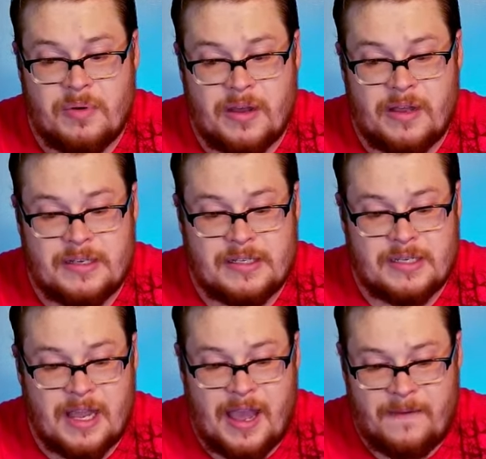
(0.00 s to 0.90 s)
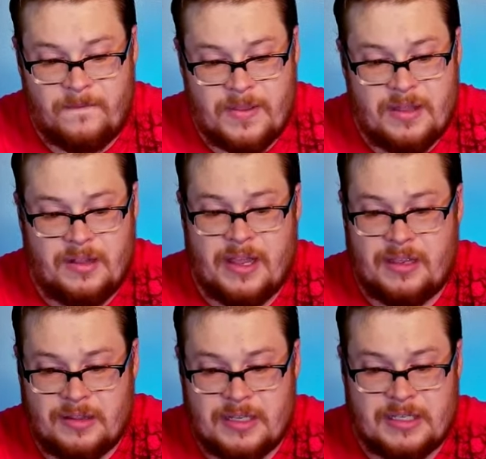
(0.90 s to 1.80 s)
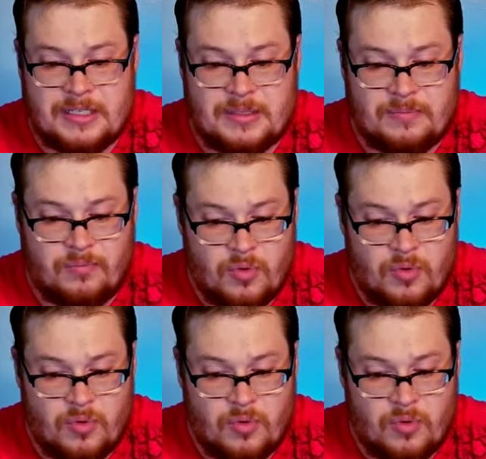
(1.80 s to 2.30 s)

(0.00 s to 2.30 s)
but I feel like this